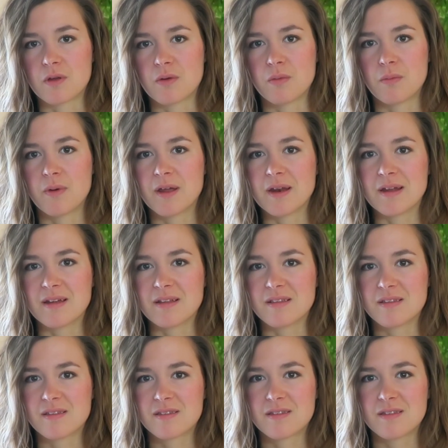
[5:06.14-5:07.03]
you, but
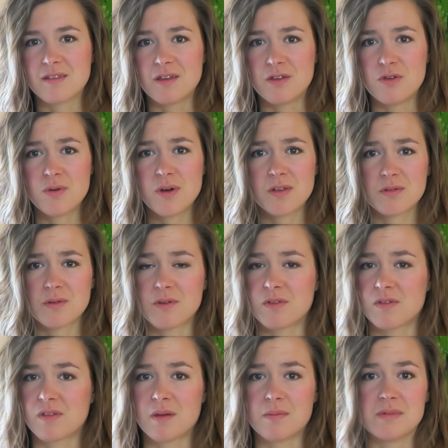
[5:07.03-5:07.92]
you guys are
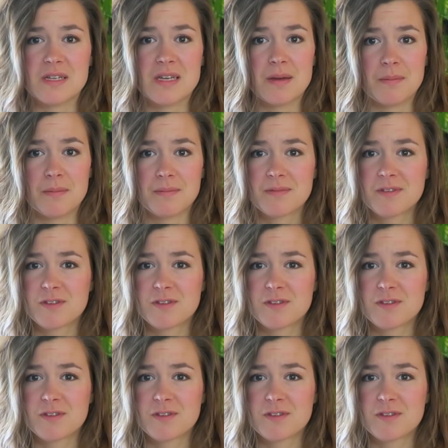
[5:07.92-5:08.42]
on the same team.